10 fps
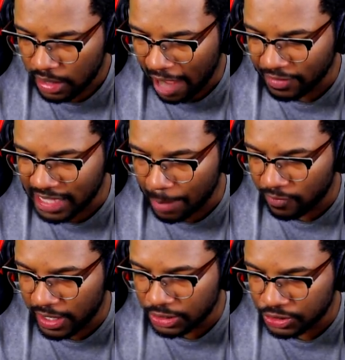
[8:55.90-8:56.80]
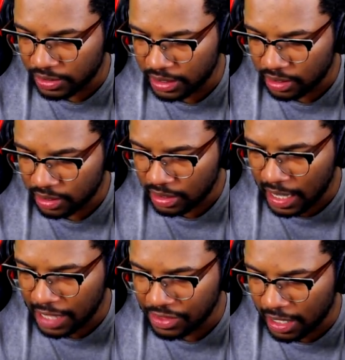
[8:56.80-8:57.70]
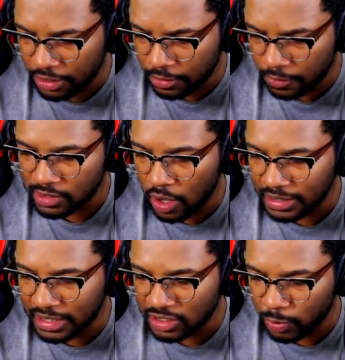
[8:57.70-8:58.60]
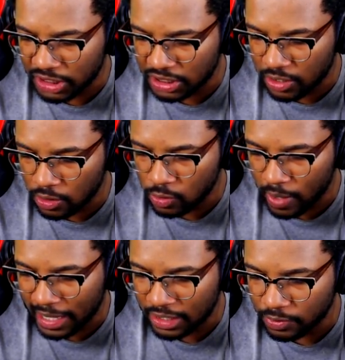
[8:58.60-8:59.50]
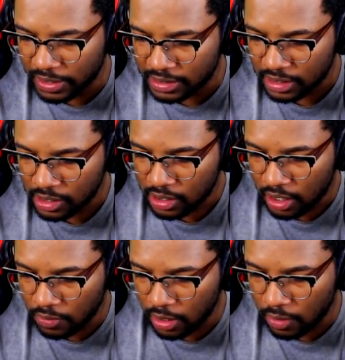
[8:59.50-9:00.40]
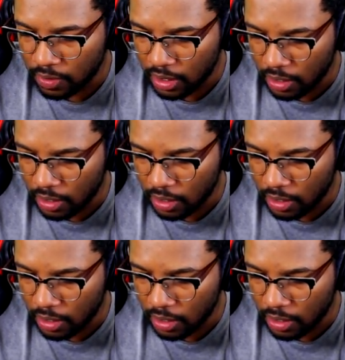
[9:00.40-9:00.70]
I have the type advantage, surely. Yeah, I think I do. As long as he doesn't switch his Goku, I can do this. Oh no.